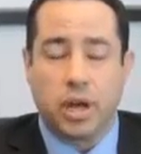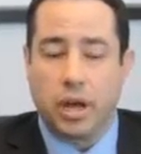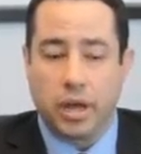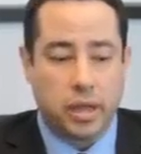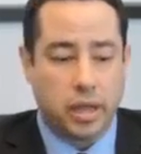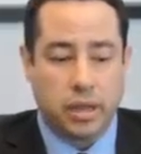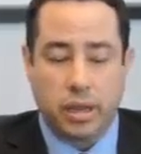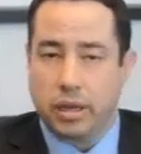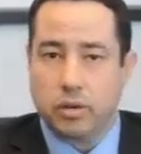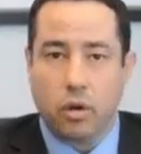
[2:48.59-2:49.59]

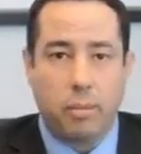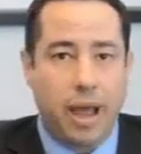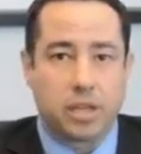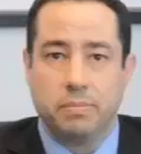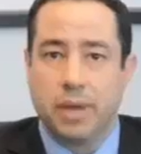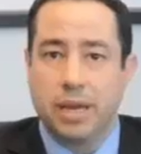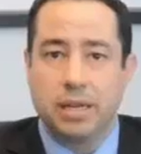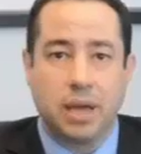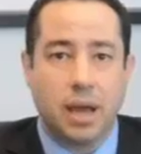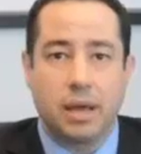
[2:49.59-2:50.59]
It could go back as many
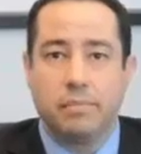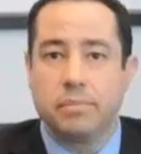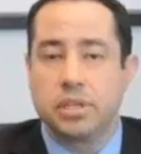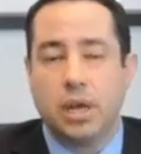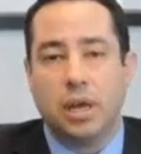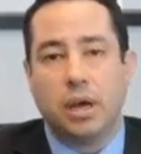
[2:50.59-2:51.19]
times